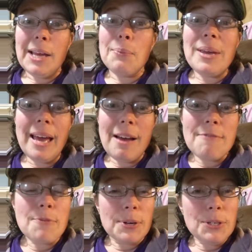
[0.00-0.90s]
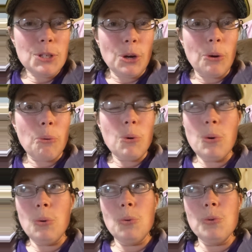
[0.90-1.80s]
We have one doe
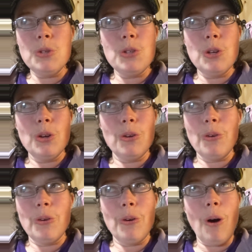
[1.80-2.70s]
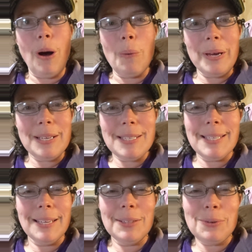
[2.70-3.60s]
who's
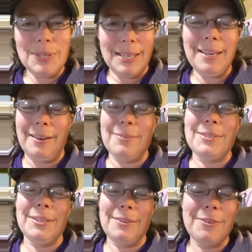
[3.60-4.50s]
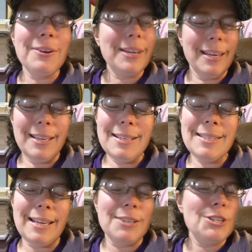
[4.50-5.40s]
always losing count of her
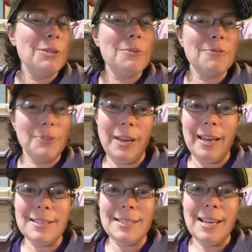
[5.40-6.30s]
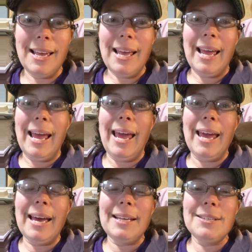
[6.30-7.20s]
kids, and she will forget,
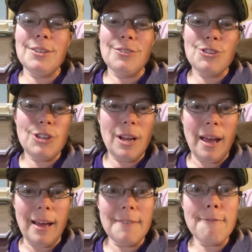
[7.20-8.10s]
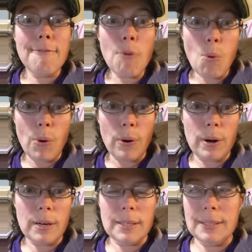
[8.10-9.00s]
and she had 4